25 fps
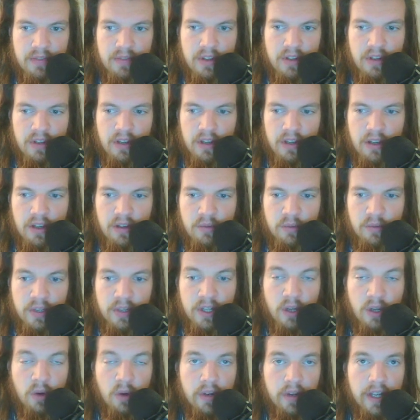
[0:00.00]
We
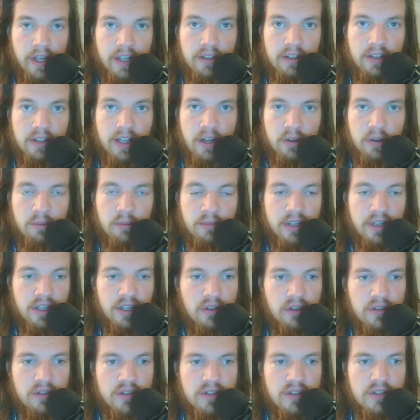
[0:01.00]
know that now
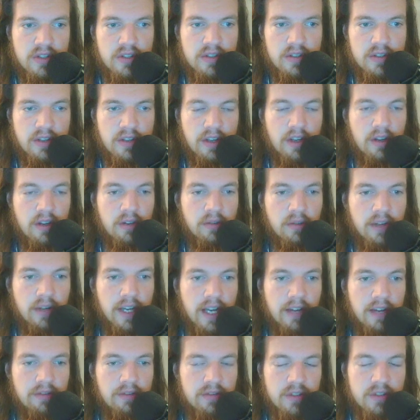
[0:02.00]
because we
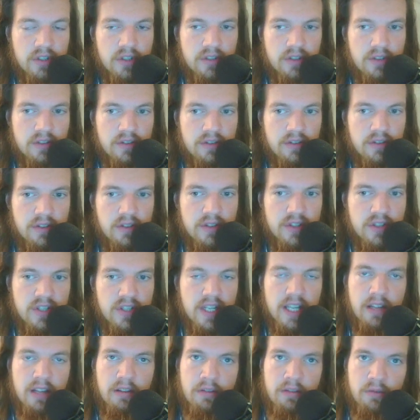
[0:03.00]
have
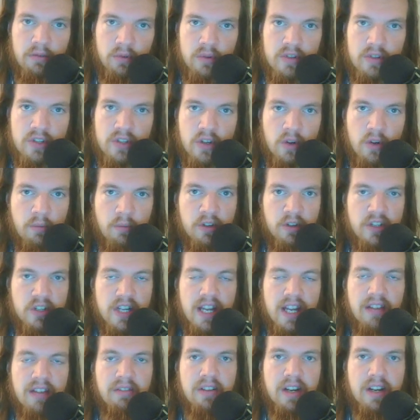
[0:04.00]
seen through so much
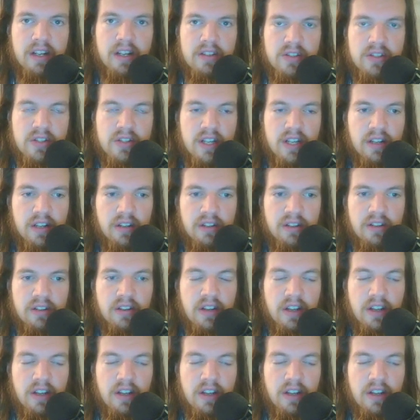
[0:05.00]
evidence, and